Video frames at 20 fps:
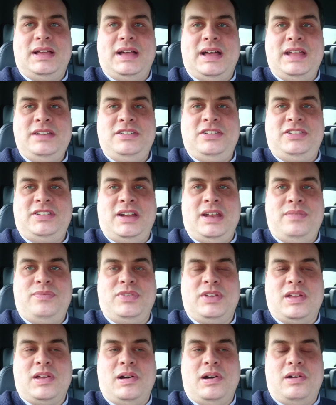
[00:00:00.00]
and just added
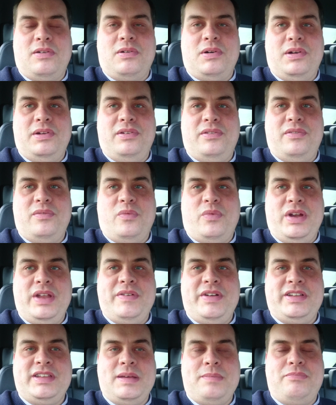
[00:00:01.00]
the car on one of
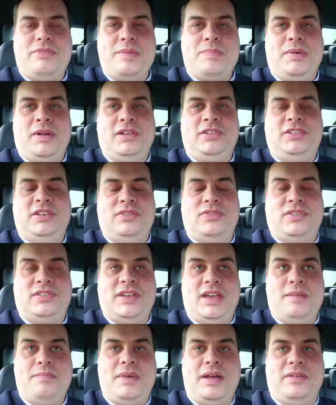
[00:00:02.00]
their temporary policies for
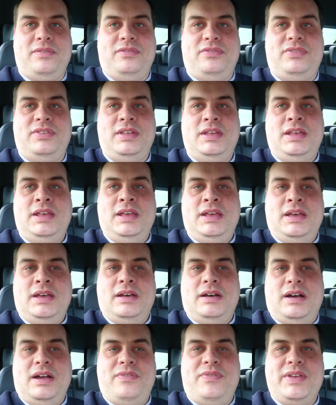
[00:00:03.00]
say a month,
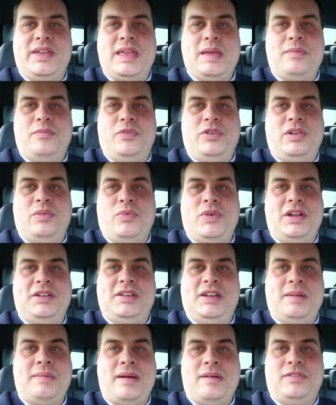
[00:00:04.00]
I think it would have worked
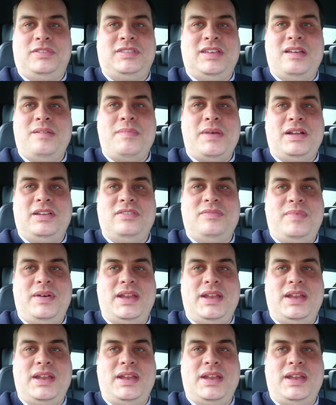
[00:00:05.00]
out about the same amount of